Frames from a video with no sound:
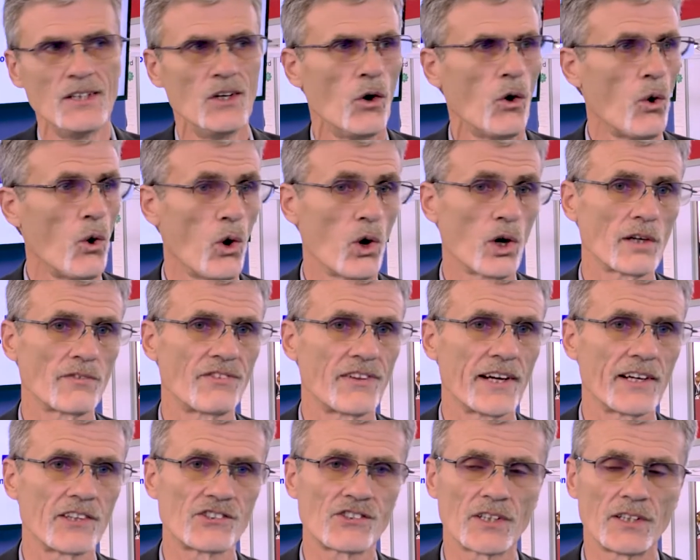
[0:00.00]
Or if
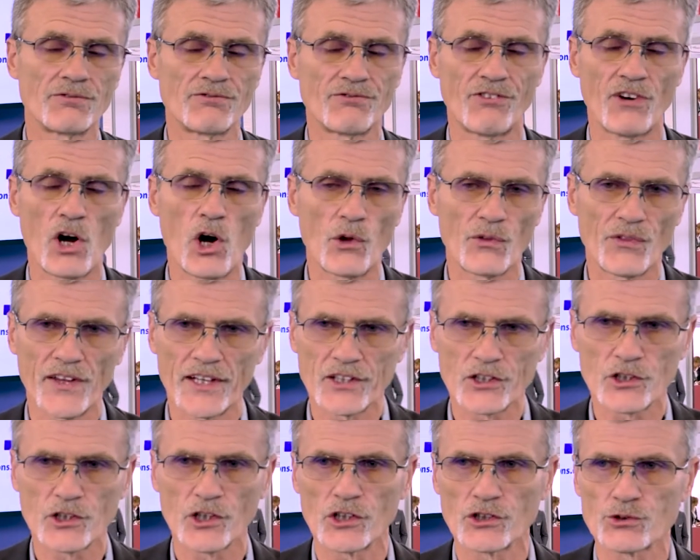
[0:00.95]
there's a fault that
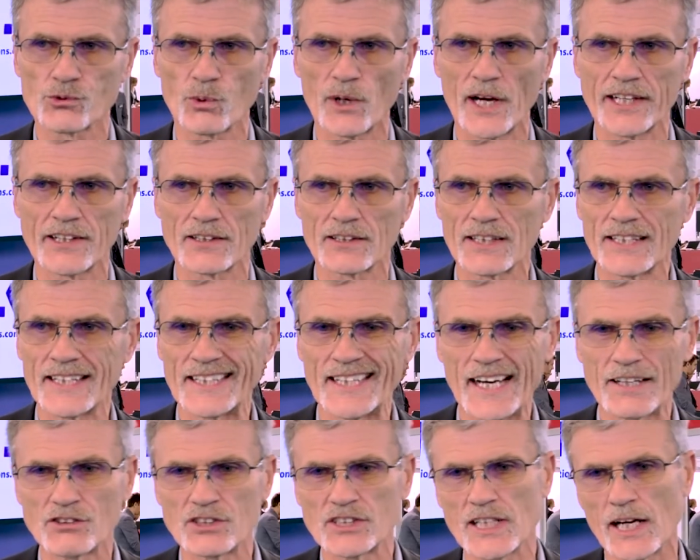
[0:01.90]
occurs regularly, and
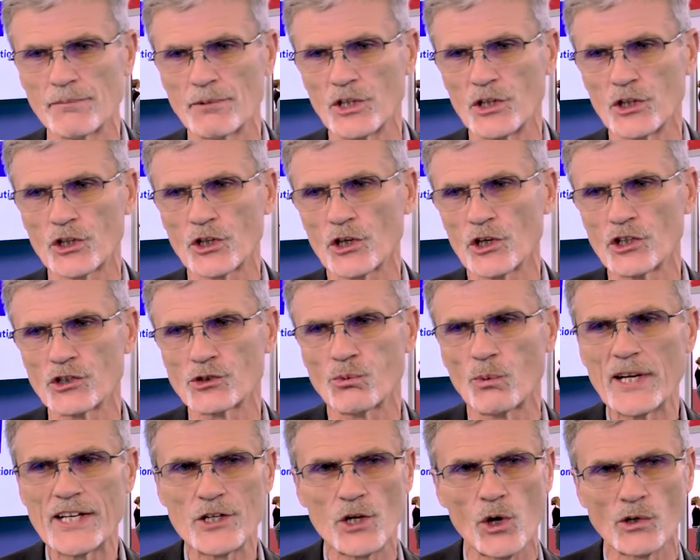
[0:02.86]
every time it occurs,
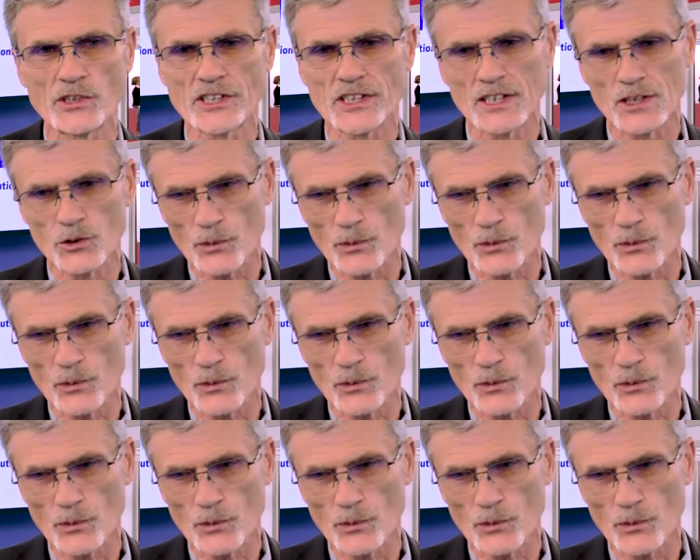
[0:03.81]
we know it's going to